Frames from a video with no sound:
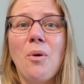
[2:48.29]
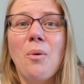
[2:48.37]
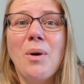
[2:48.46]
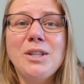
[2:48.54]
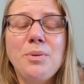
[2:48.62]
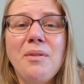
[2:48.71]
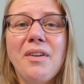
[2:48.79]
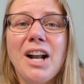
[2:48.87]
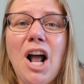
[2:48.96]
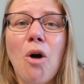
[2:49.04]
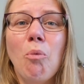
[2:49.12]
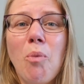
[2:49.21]
once we figured
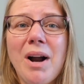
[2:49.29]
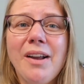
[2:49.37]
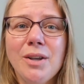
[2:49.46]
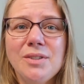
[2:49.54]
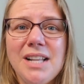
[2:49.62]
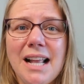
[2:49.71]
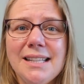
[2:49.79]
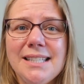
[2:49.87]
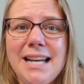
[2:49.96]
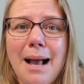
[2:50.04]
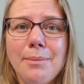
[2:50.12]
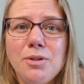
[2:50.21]
out where those
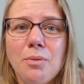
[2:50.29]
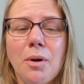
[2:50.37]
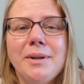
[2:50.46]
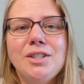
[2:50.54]
nonstops were,